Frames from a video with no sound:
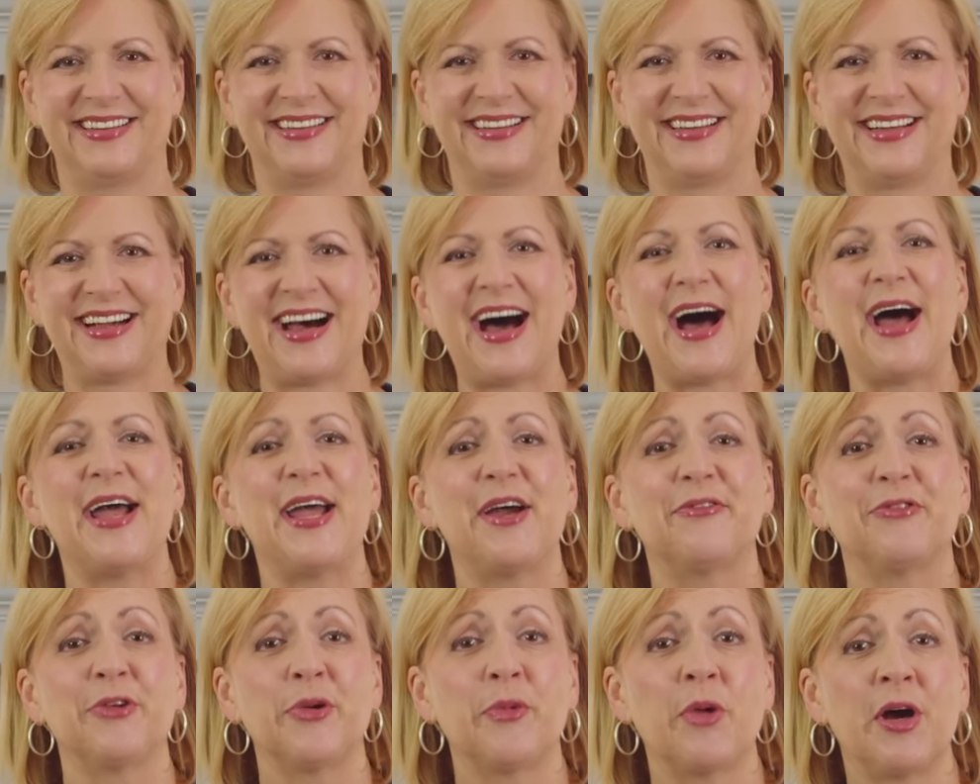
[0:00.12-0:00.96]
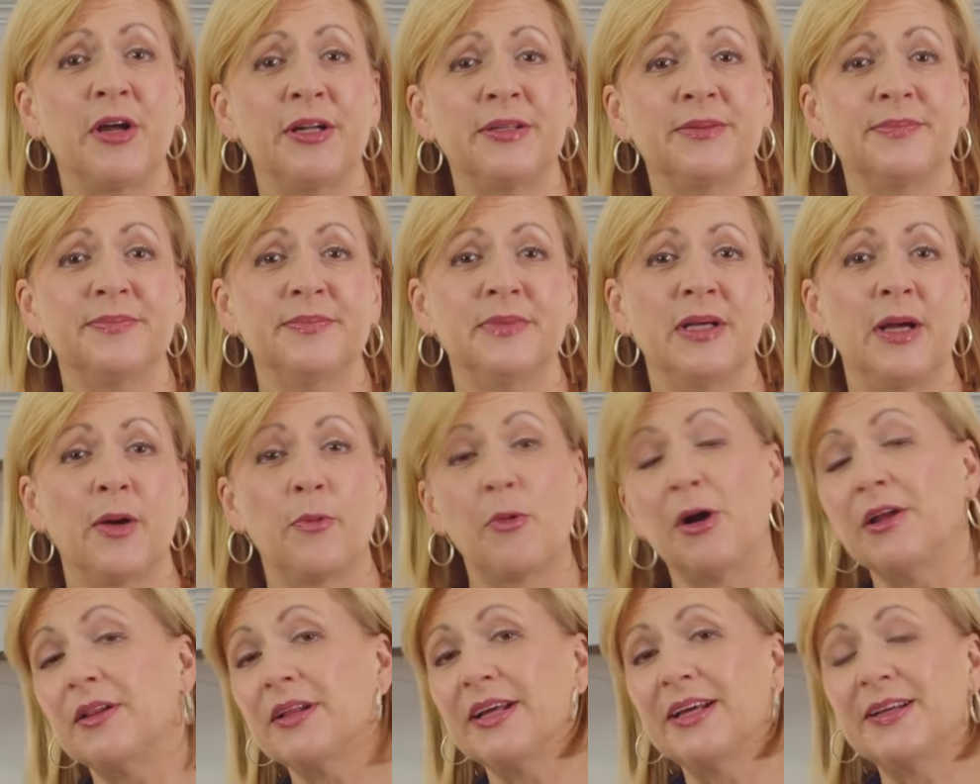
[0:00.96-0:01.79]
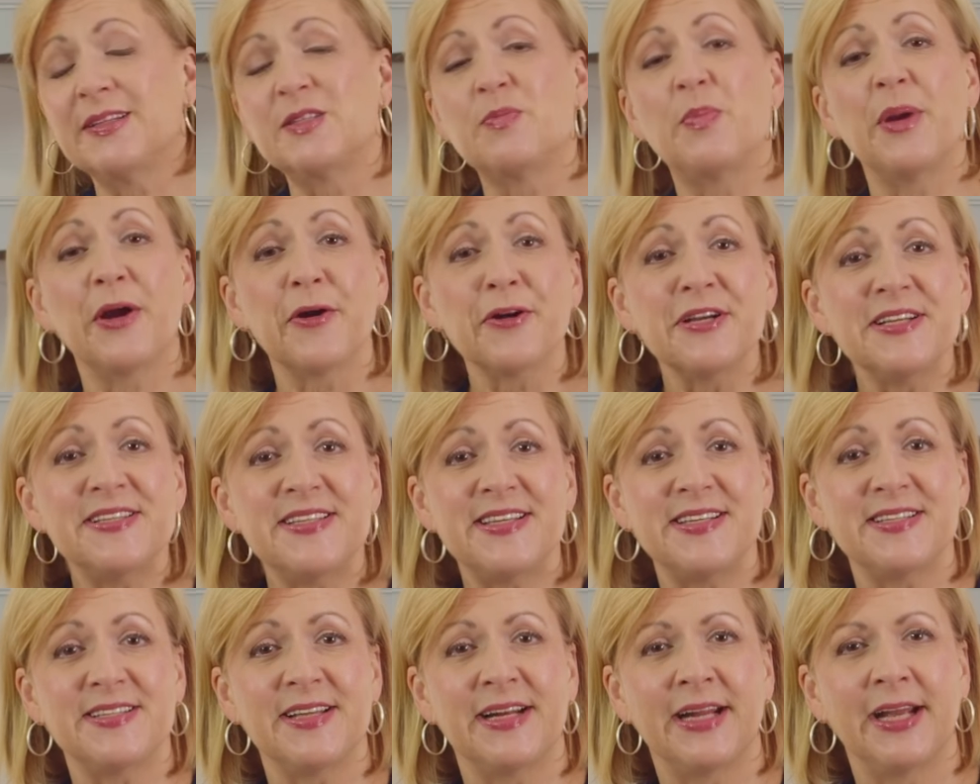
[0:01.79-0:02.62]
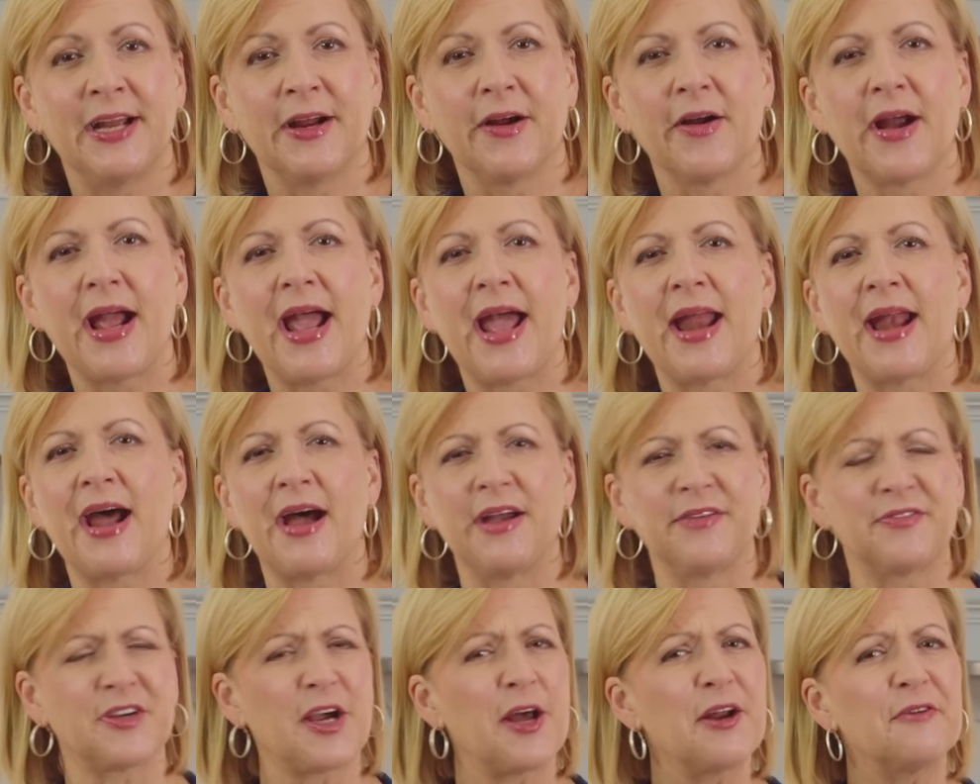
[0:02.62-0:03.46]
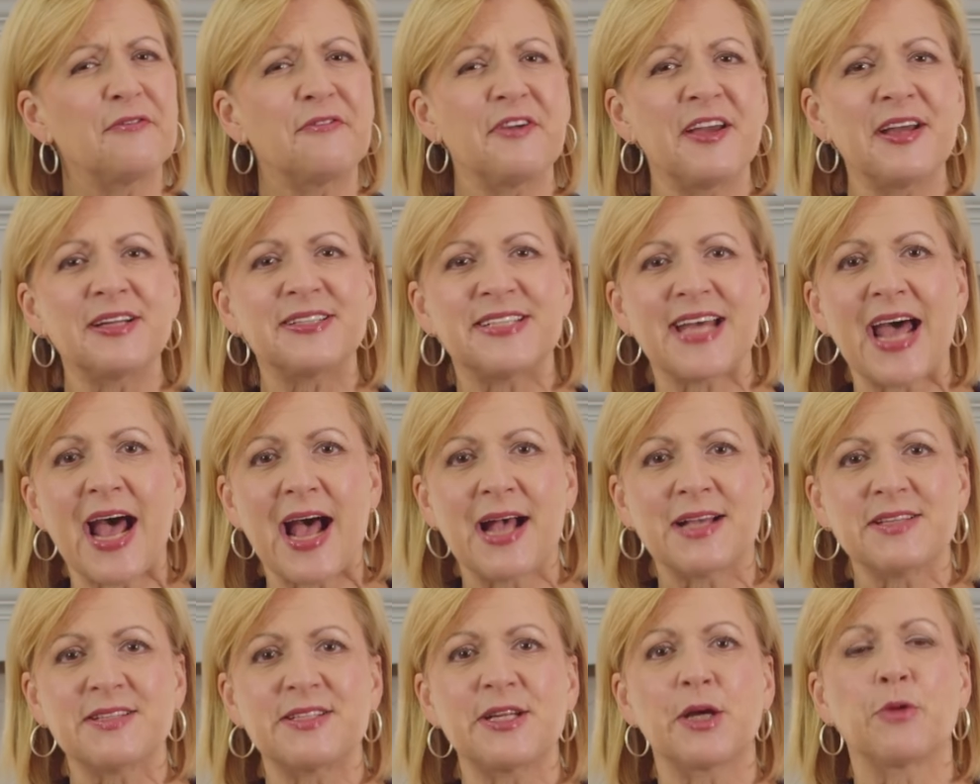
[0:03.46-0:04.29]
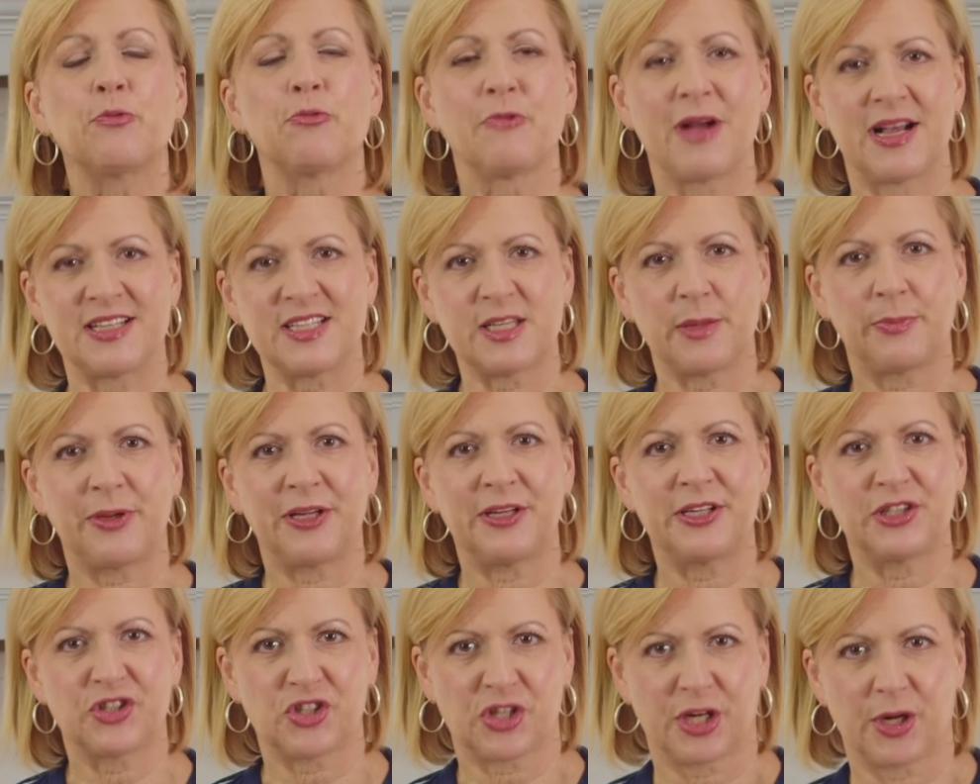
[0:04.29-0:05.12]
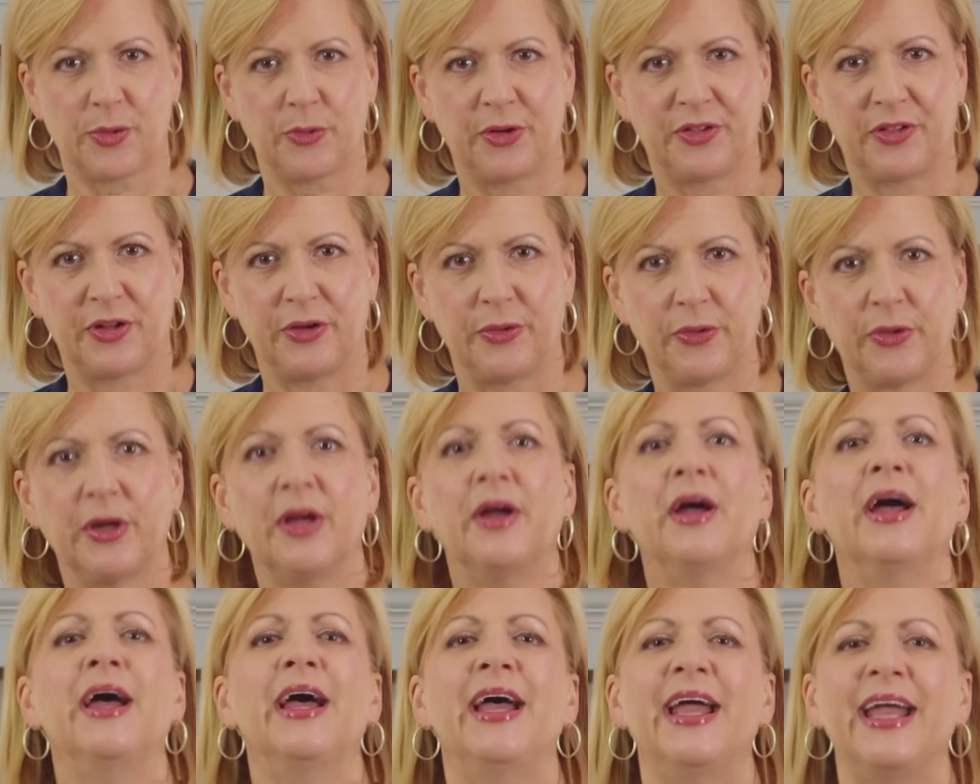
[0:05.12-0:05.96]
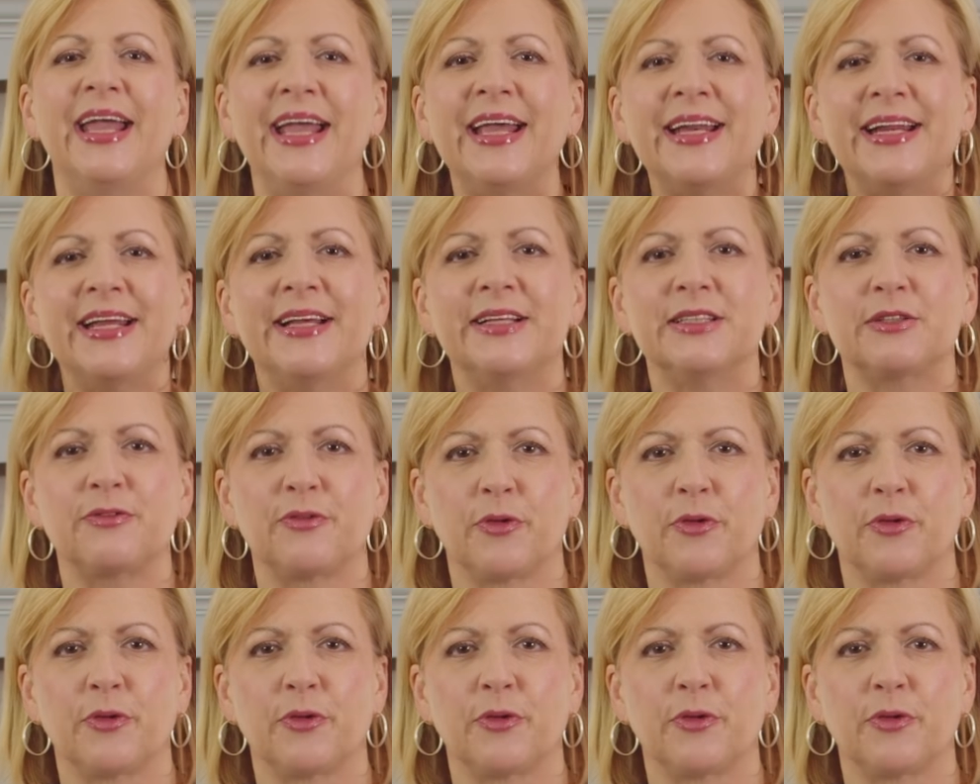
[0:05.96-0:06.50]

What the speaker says: Hi everyone. Well, it's berry season here and I've got a fantastic recipe to share with you. It is for